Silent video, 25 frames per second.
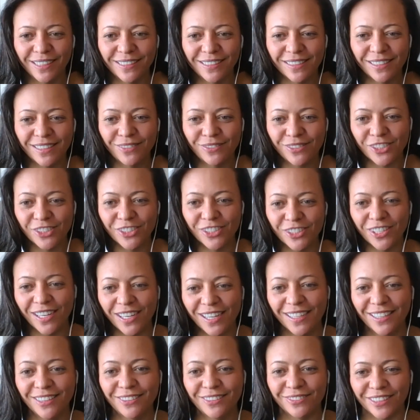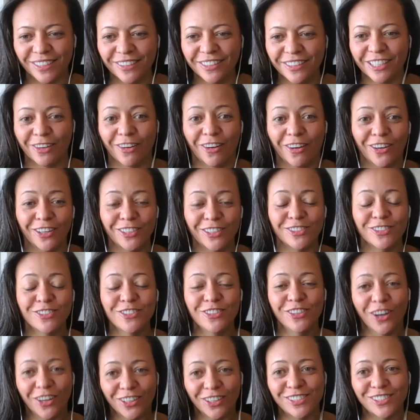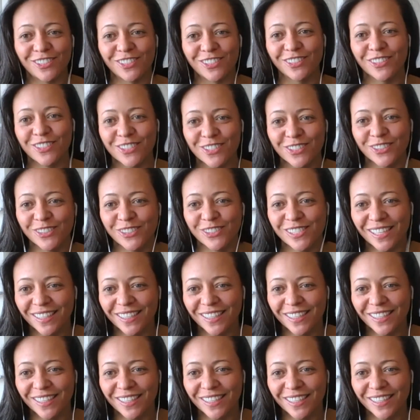And I've tried very hard not to use